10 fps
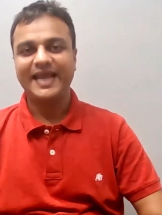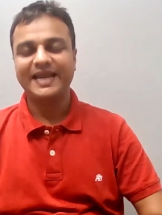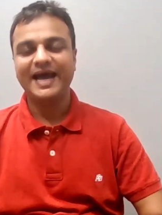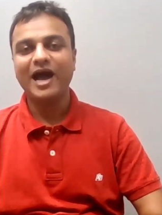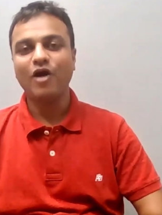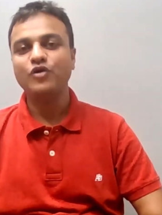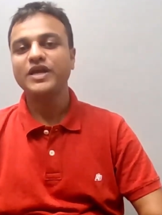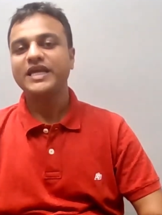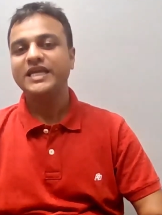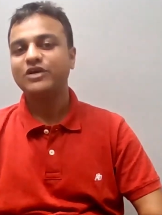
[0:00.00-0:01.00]
and
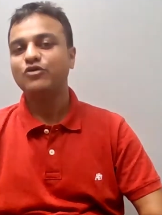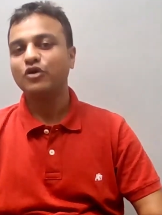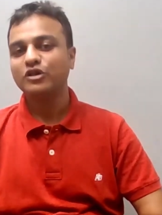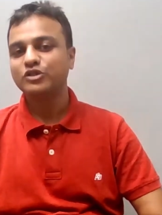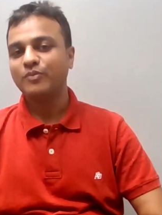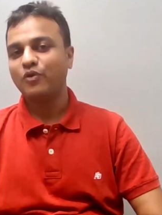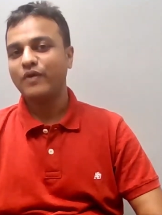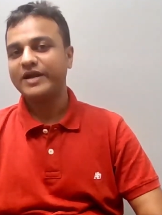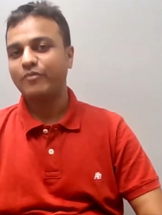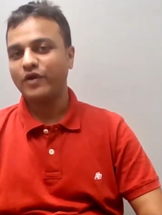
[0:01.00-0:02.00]
how he could also
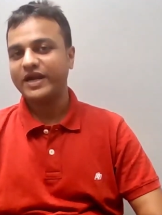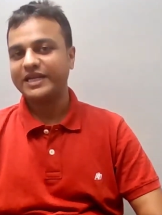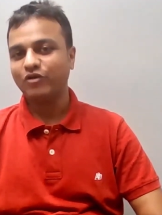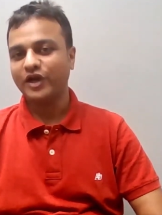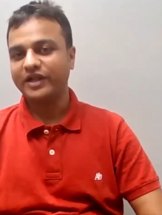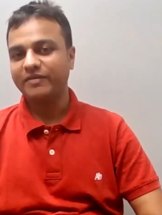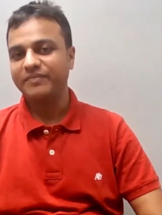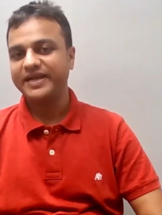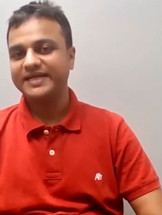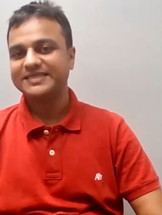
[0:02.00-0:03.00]
provide proactive order
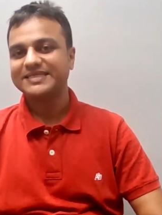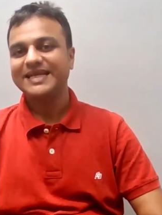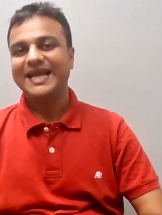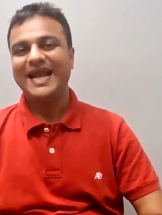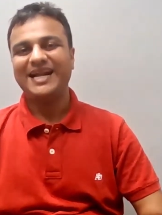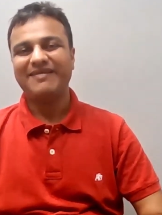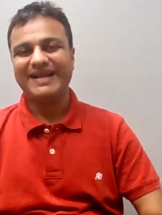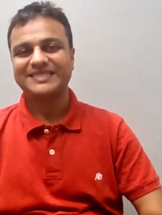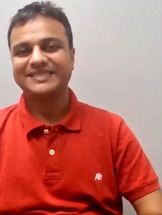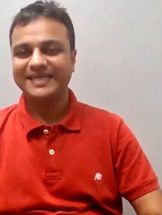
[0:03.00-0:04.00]
updates and
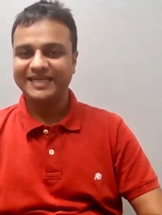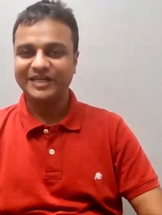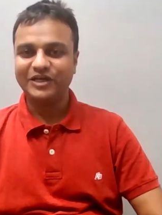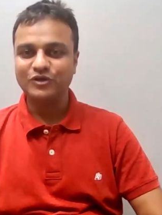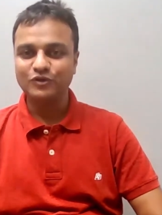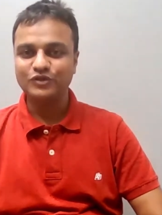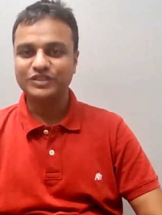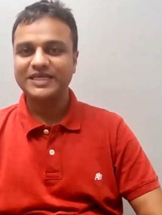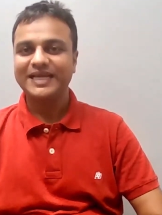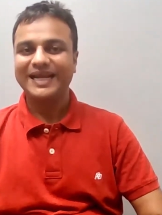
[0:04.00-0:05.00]
drastically
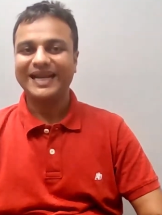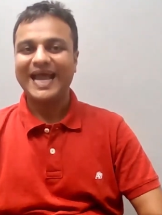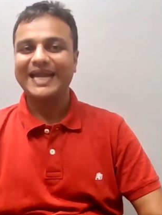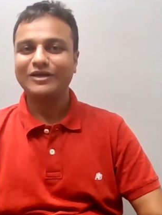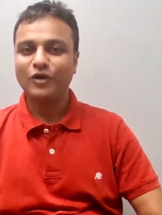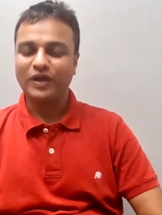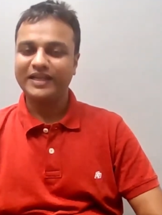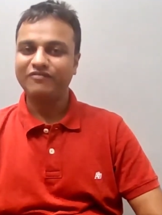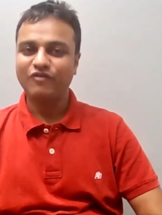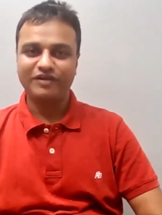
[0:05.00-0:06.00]
reduce client
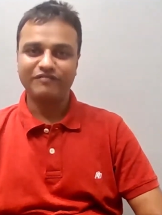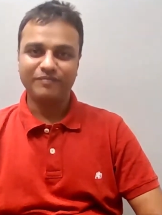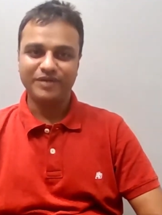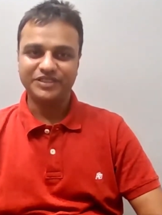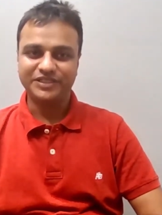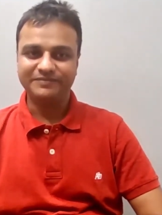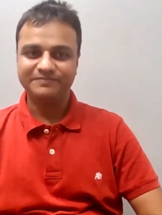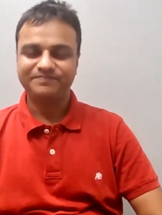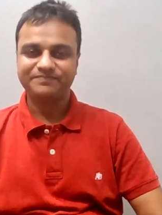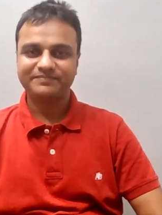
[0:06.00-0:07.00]
calling for information.
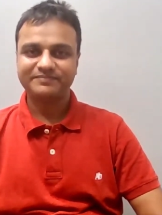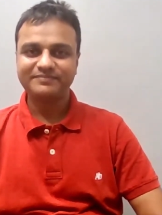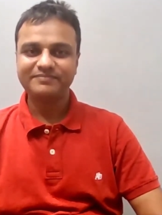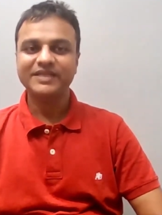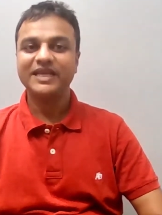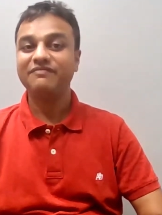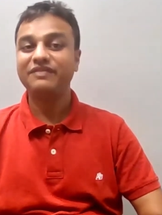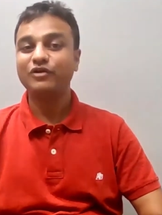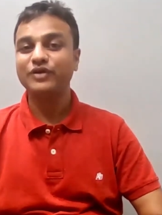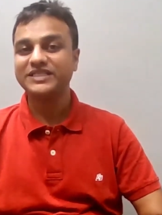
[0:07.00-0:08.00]
If
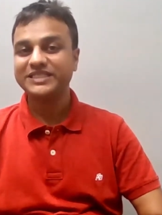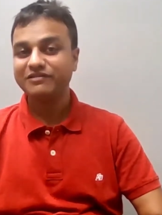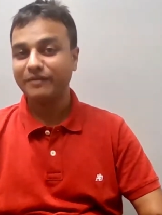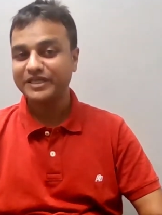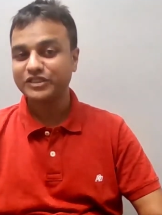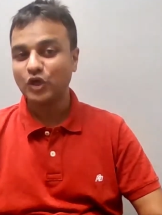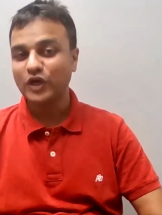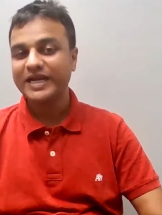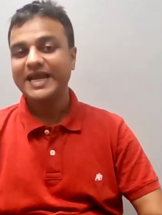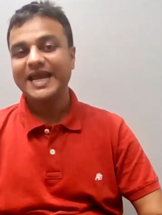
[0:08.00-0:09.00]
he could achieve
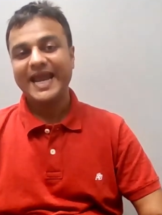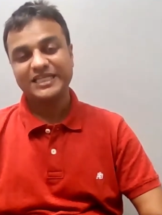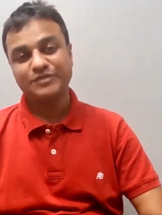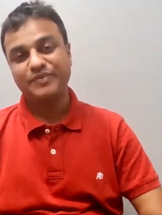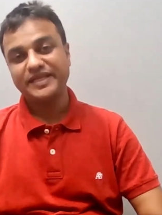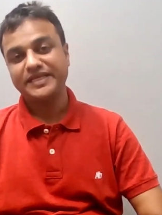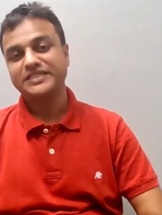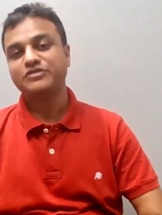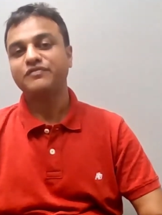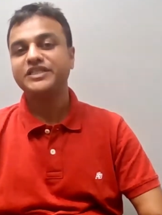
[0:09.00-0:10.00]
Amazon
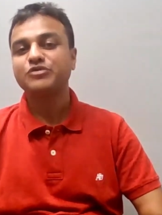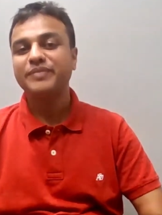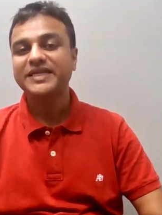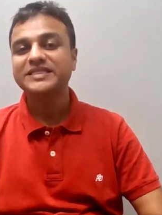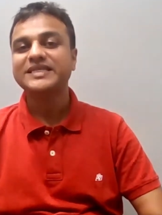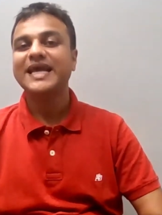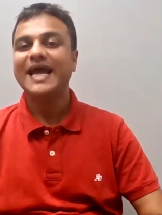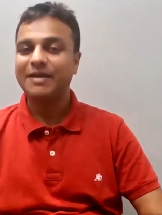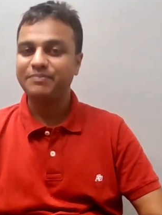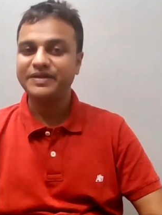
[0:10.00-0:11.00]
experience, which means
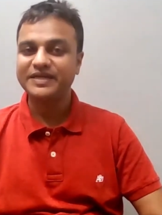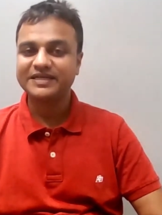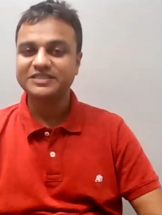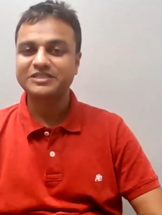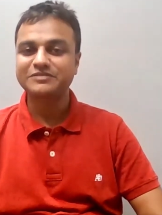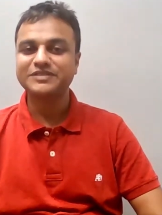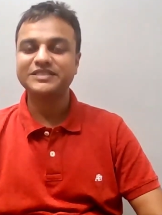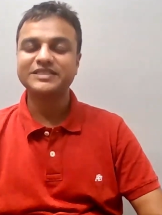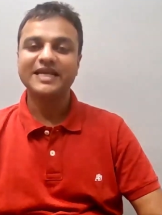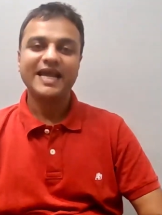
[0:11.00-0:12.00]
happier
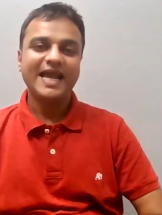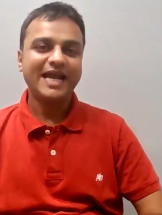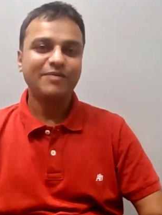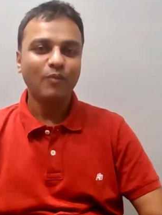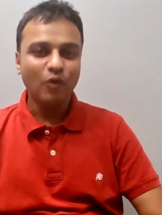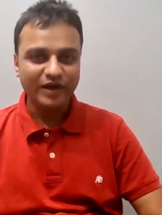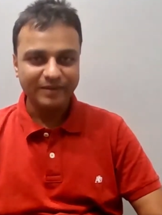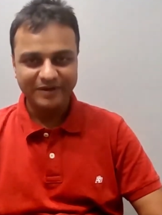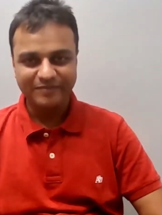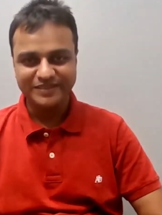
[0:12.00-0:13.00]
customers and more
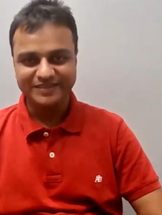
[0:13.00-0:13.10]
repeat